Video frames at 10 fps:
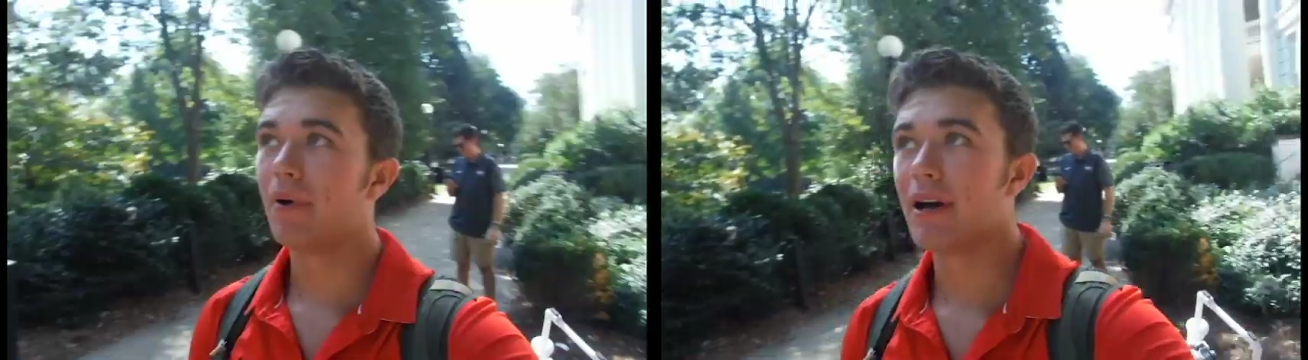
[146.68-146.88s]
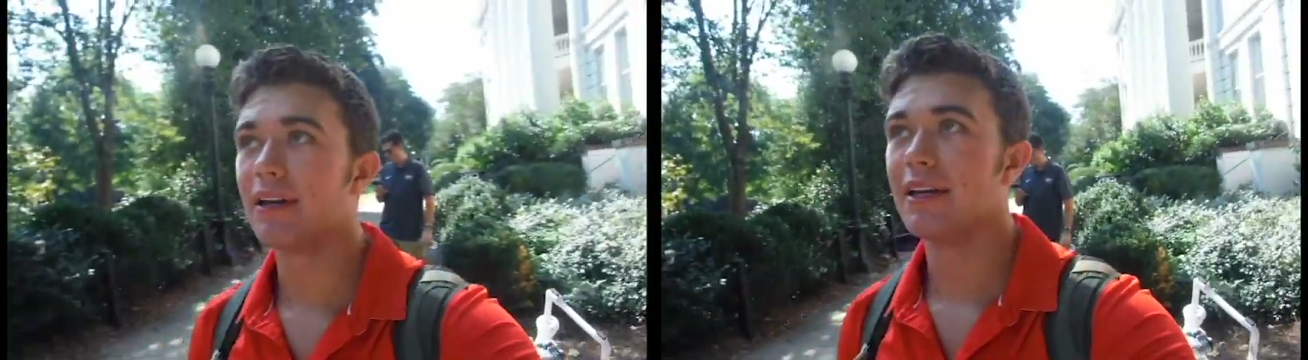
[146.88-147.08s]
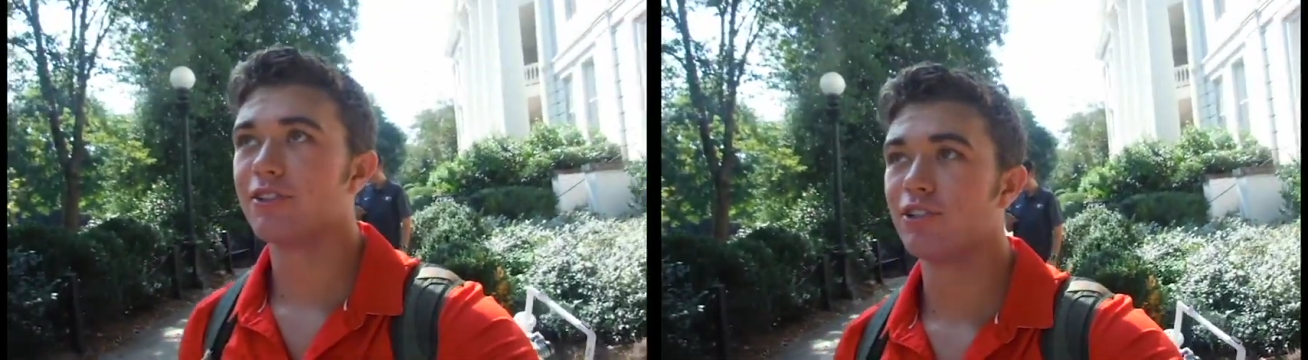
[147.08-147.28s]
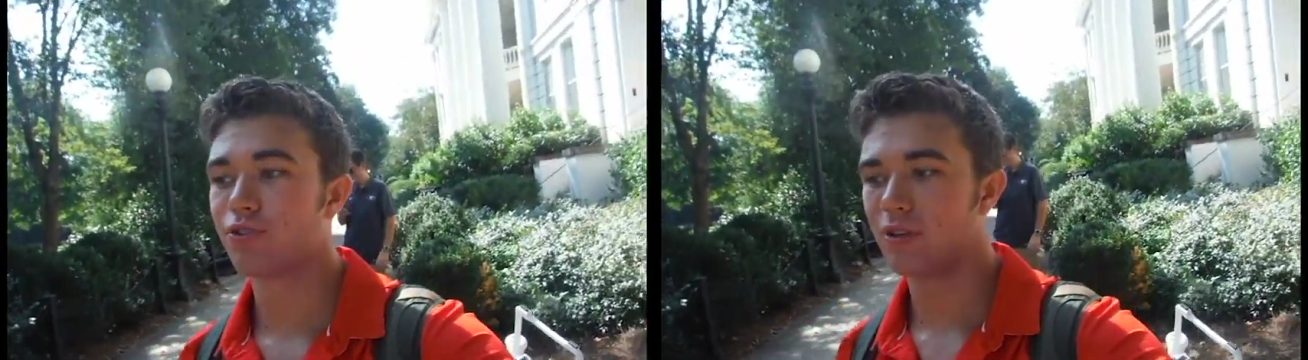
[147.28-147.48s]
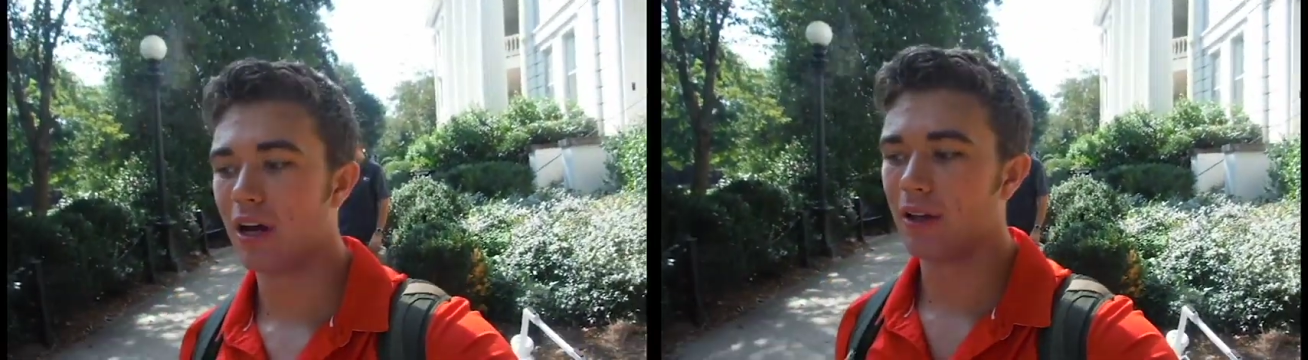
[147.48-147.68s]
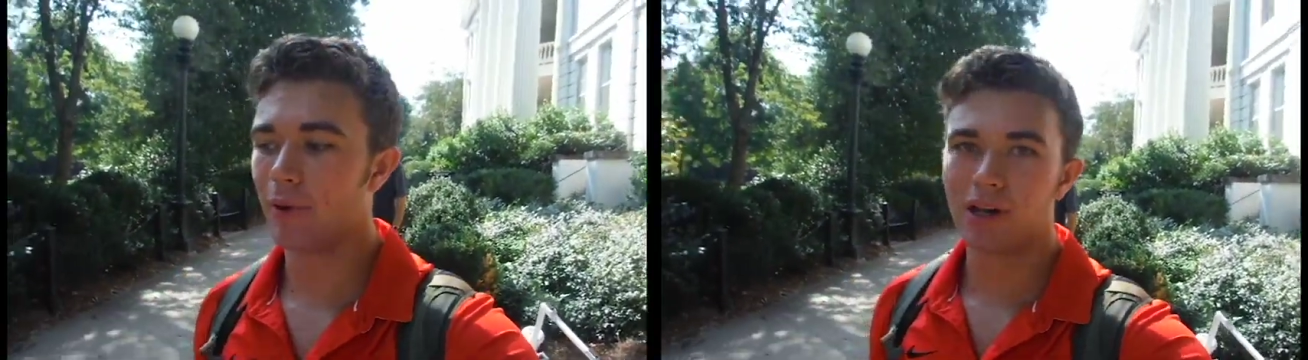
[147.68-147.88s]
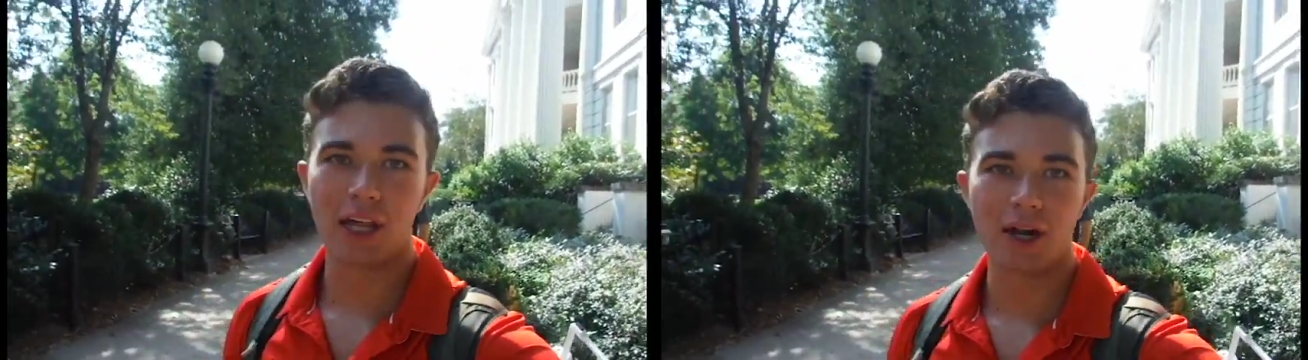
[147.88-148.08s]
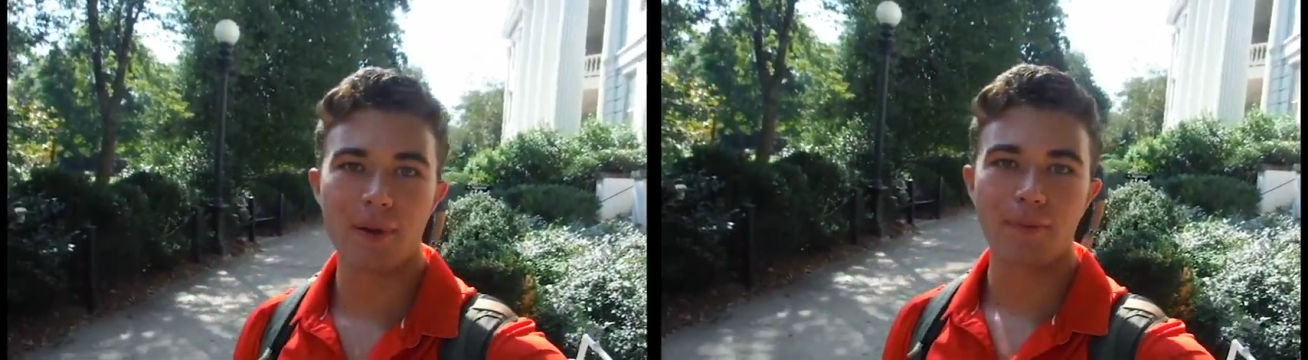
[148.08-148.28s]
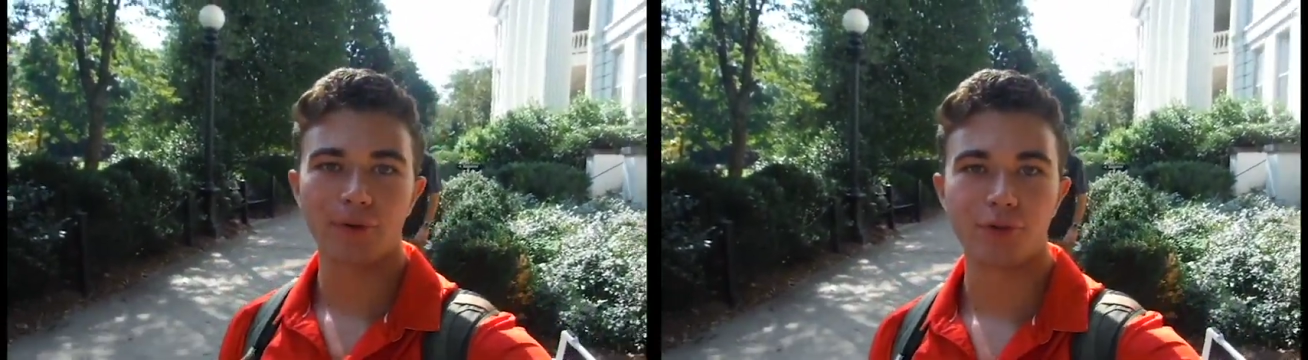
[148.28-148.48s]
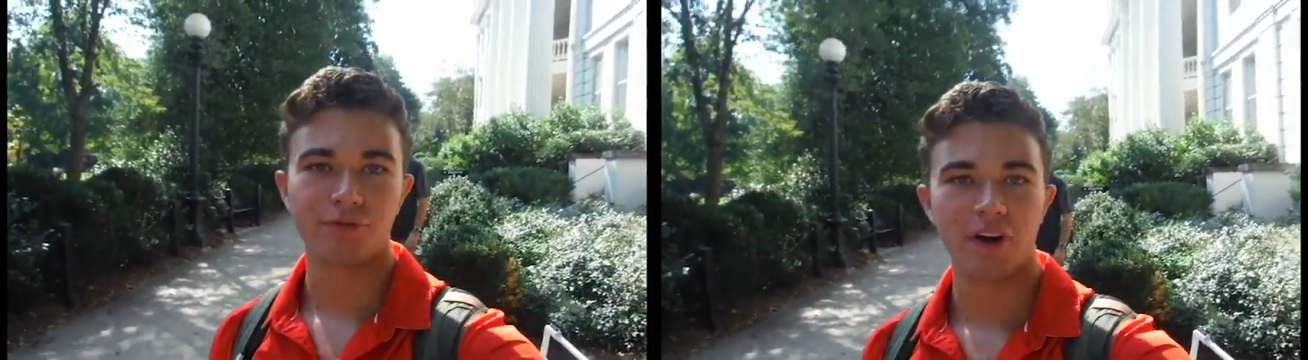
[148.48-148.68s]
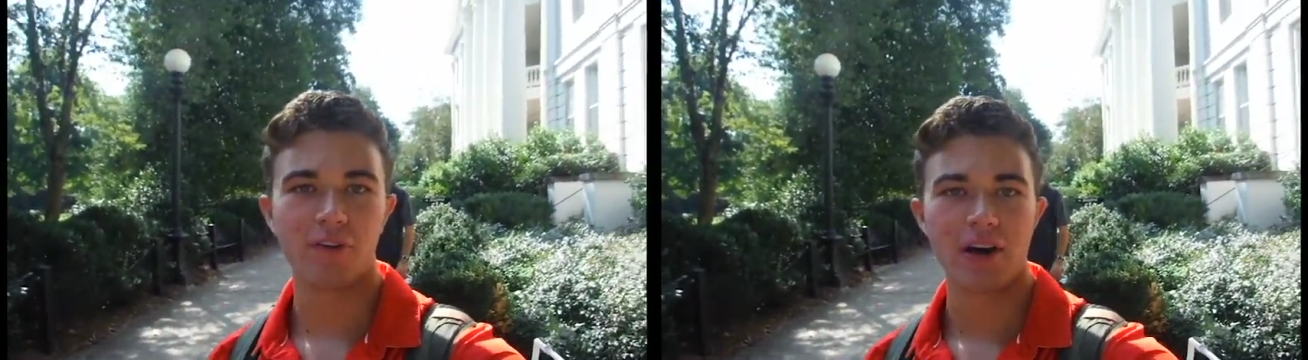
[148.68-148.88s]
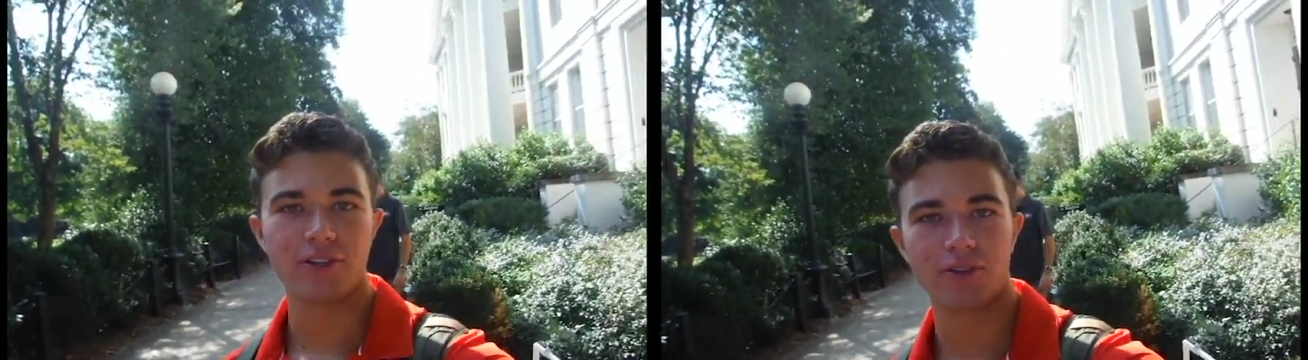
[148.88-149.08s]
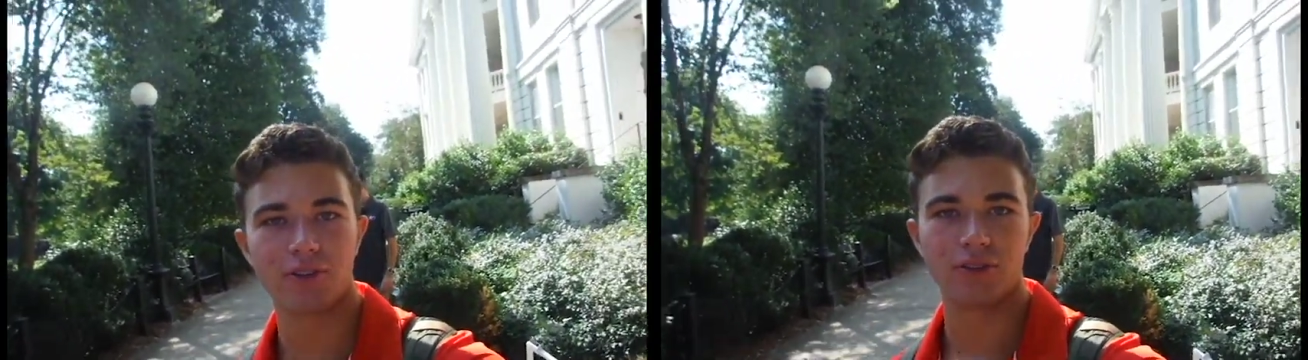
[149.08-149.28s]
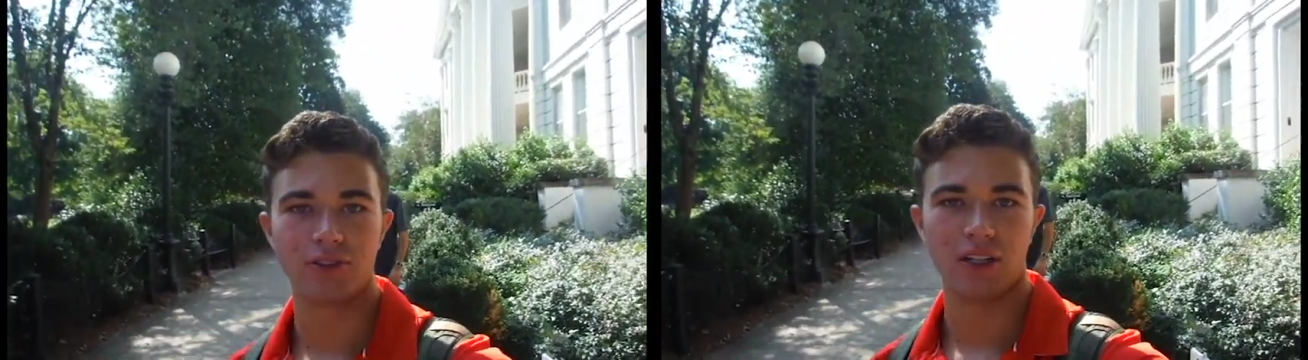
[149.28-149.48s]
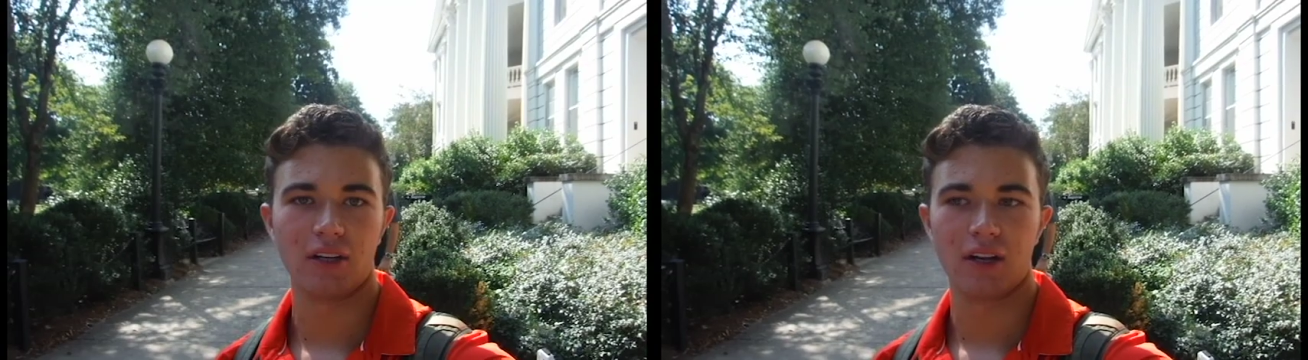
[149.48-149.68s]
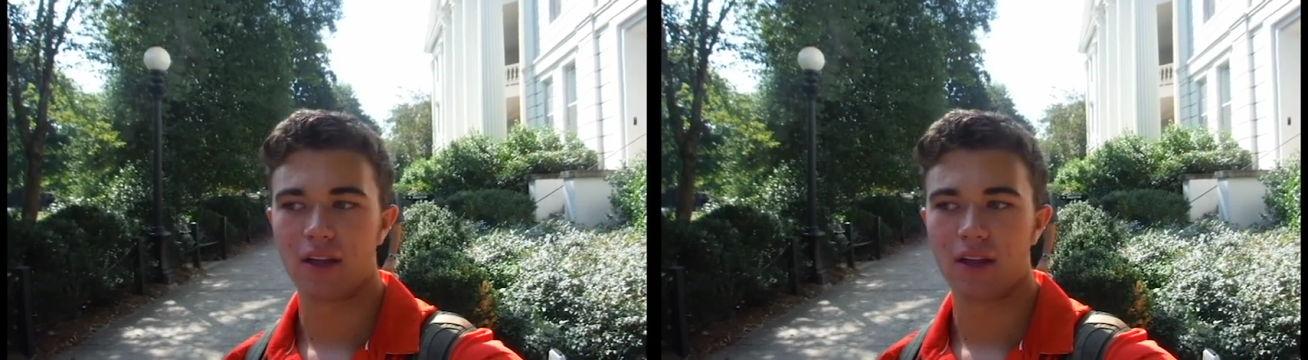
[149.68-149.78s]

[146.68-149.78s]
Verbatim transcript: But it's just where a lot of people do fundraisers, and